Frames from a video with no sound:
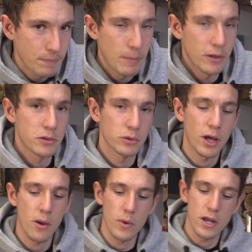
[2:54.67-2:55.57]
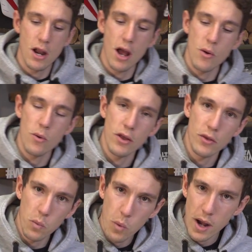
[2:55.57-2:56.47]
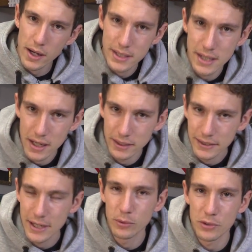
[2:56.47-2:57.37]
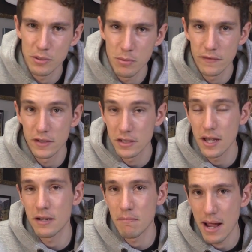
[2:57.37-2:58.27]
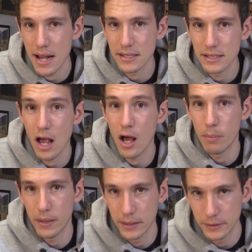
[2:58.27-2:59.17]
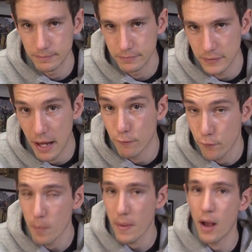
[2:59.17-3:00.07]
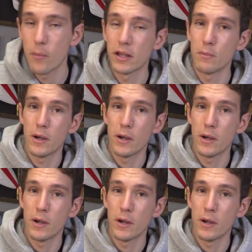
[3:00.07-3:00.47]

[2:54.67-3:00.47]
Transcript: Because although we know the work done in order to move a certain mass up a hill, and from that we can